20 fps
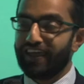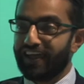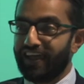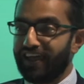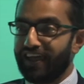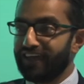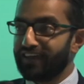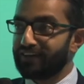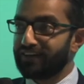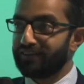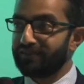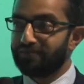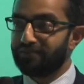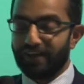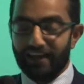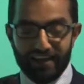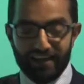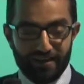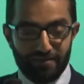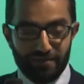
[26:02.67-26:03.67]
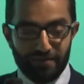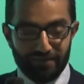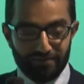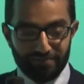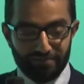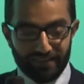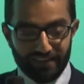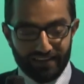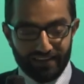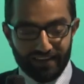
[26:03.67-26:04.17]
an
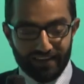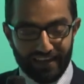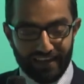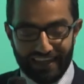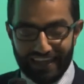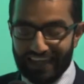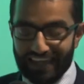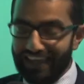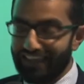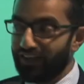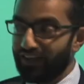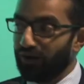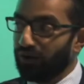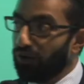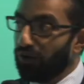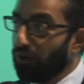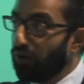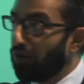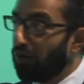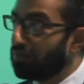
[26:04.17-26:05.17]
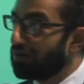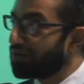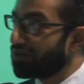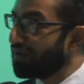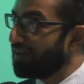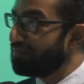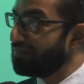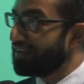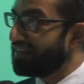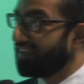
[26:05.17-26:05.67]
either or
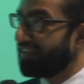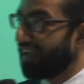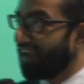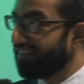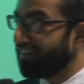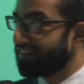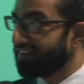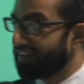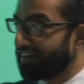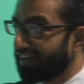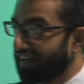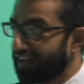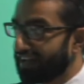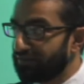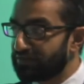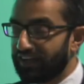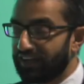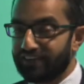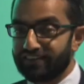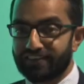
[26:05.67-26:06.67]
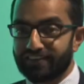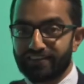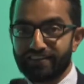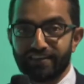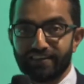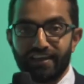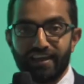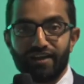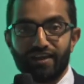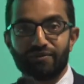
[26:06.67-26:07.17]
between mitigation and adaptation.
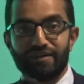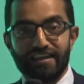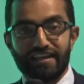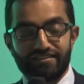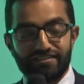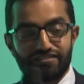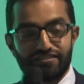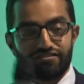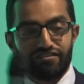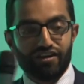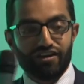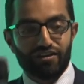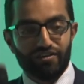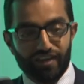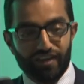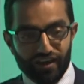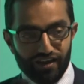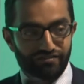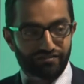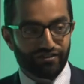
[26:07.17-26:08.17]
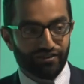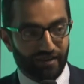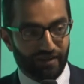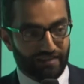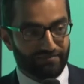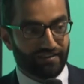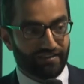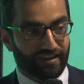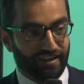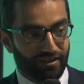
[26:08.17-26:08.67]
We need to grow the overall
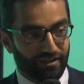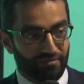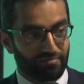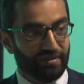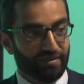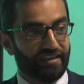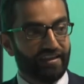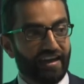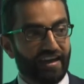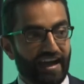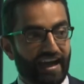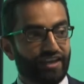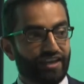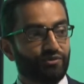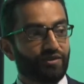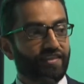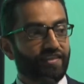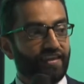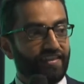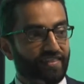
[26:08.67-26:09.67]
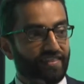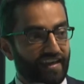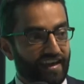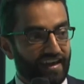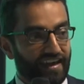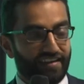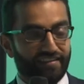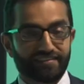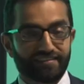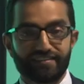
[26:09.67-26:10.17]
envelope, and within
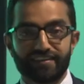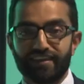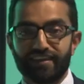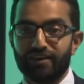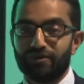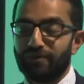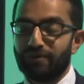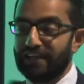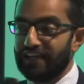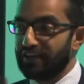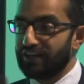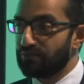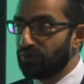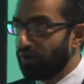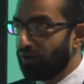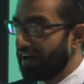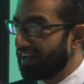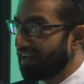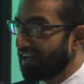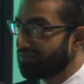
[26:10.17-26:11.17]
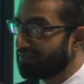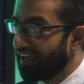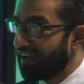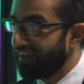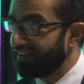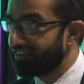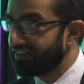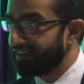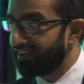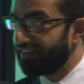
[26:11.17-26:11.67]
that, we need more adaptation.